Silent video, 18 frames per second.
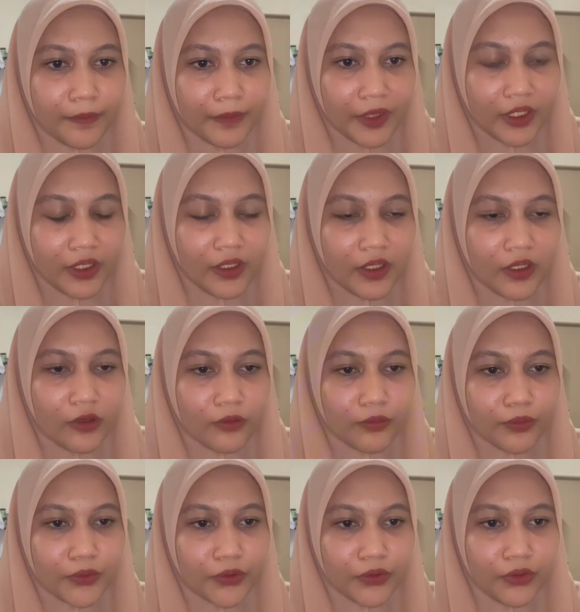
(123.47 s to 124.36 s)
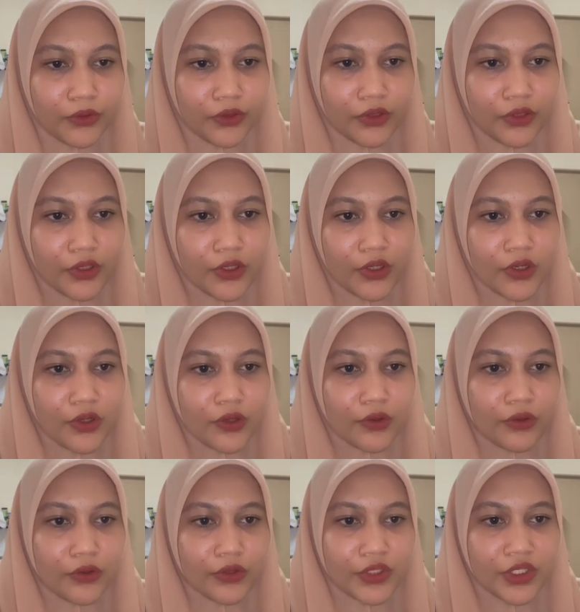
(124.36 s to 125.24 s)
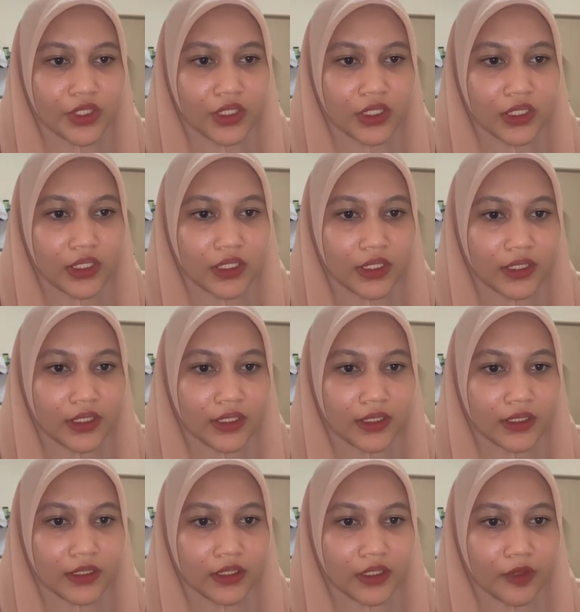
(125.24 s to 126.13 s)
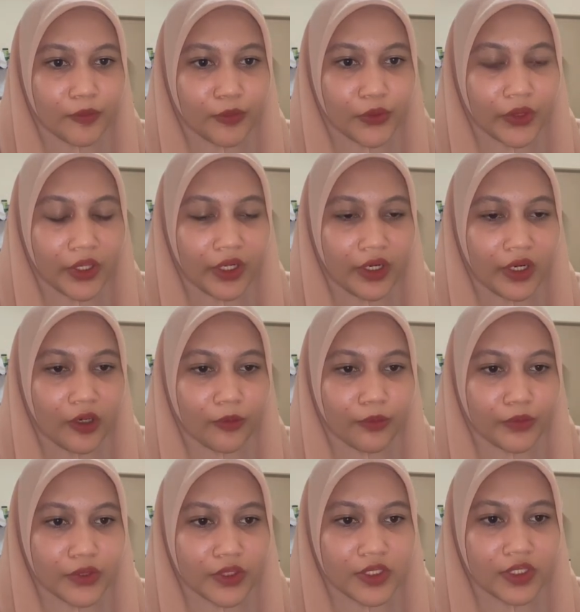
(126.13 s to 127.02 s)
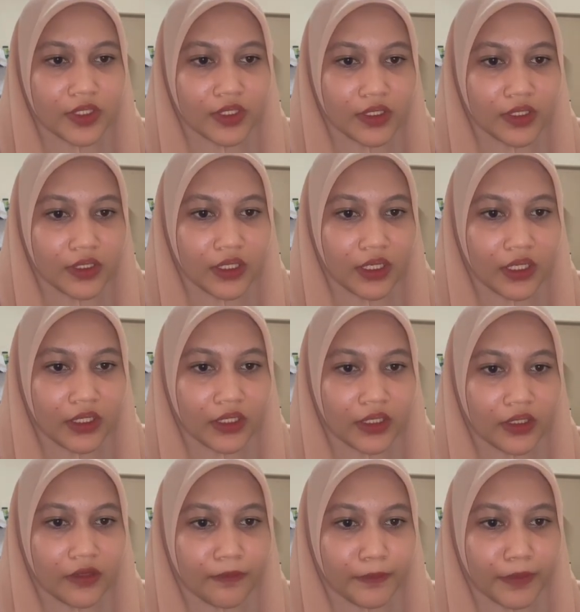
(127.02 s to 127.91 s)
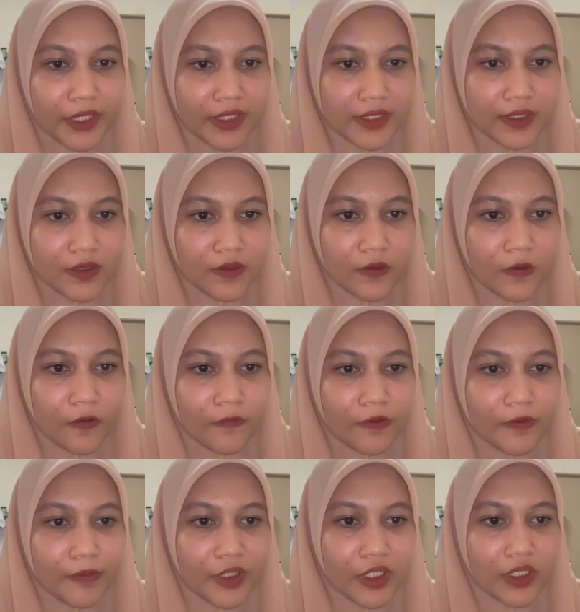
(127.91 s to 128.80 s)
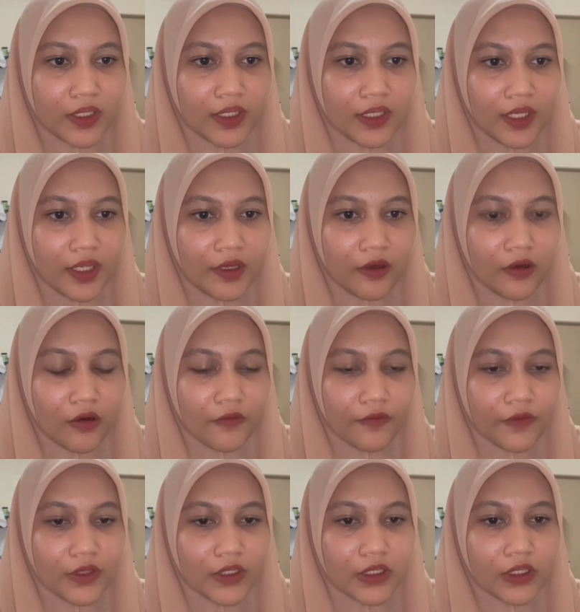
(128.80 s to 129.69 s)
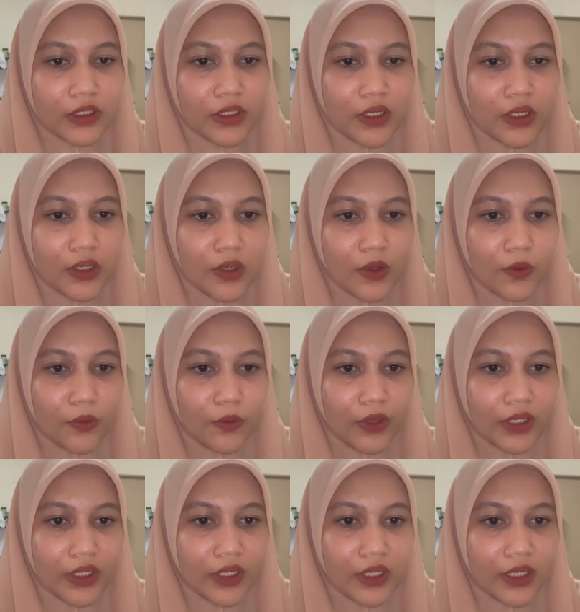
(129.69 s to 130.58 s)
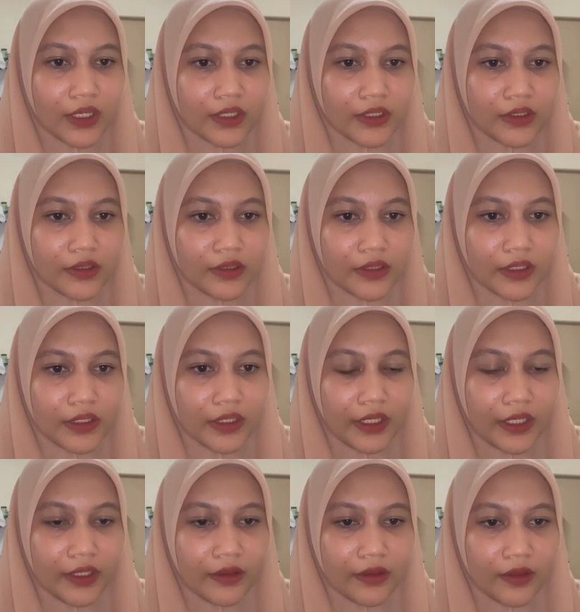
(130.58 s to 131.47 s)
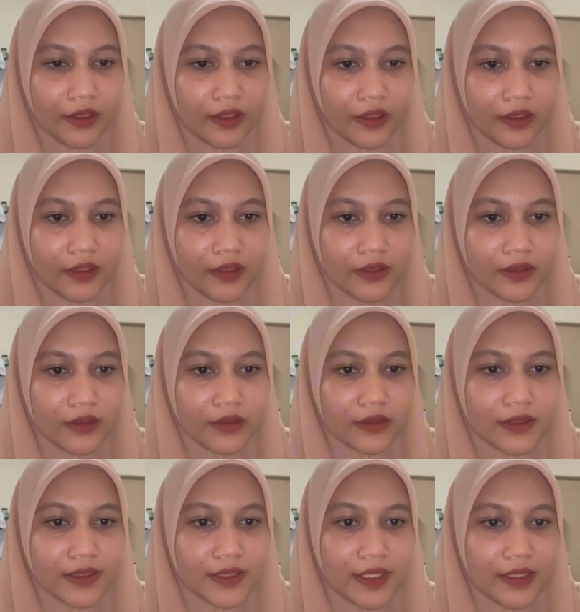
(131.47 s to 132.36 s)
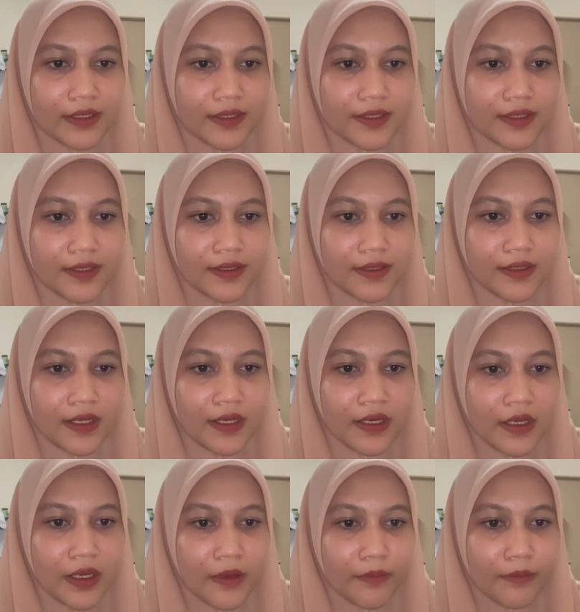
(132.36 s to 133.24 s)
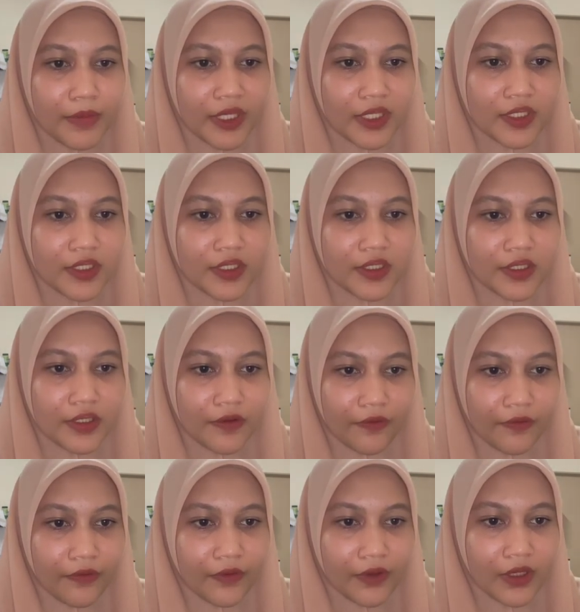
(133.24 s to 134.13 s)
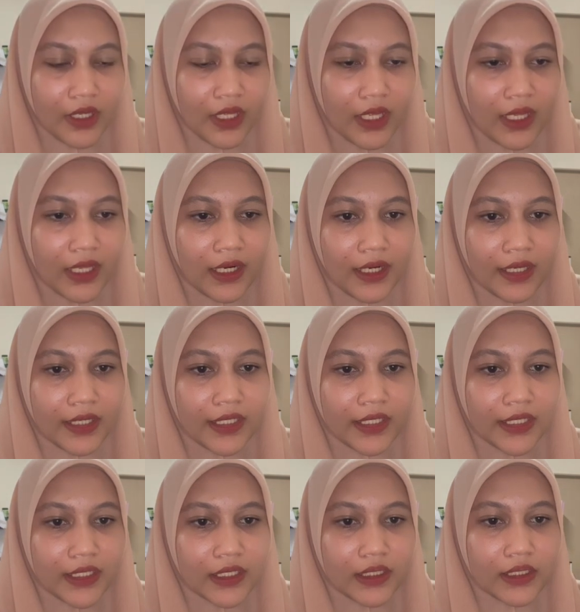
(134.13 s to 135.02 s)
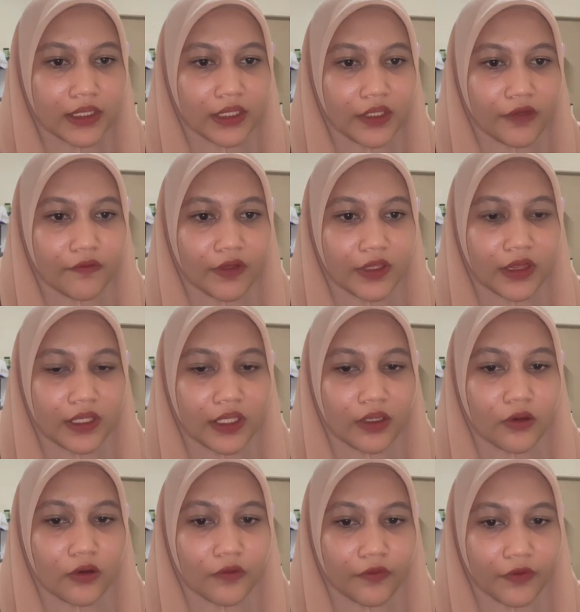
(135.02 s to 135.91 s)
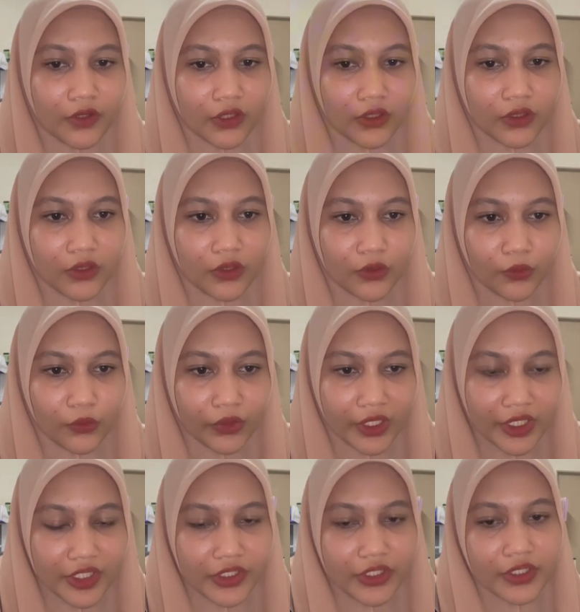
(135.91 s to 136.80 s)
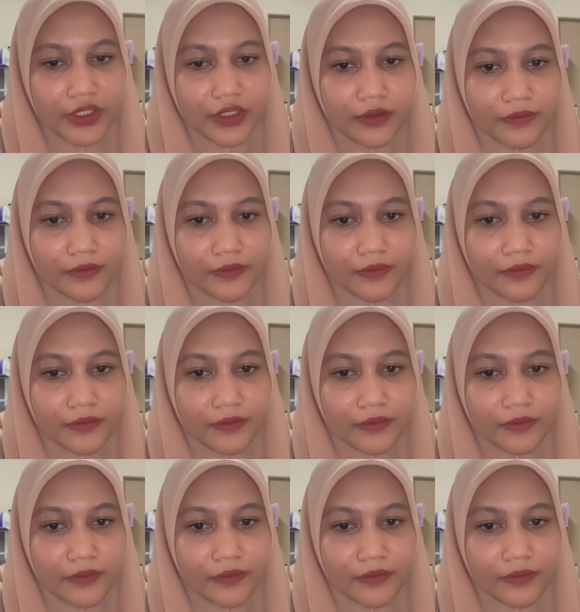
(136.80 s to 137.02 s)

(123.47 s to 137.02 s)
peak output. Crucially, the input and output signal are in phase, confirming the lack of a 180 Celsius phase shift, unlike the inverting configuration.